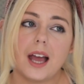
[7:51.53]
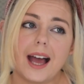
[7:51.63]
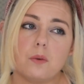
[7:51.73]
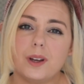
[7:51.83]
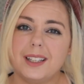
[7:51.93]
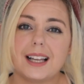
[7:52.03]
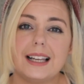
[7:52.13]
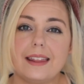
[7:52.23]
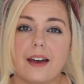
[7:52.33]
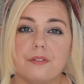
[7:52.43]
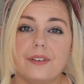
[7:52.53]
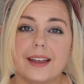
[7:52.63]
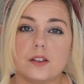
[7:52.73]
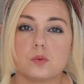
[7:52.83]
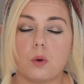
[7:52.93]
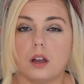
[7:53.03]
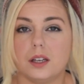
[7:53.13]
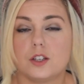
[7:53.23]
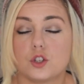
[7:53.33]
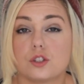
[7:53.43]
and when you clear that first one,
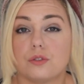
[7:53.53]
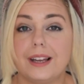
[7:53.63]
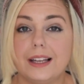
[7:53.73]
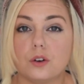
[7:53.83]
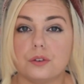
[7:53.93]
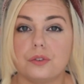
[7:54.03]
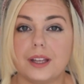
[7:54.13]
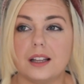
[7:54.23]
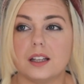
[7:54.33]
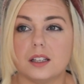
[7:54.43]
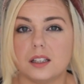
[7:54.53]
it's just a really good feeling,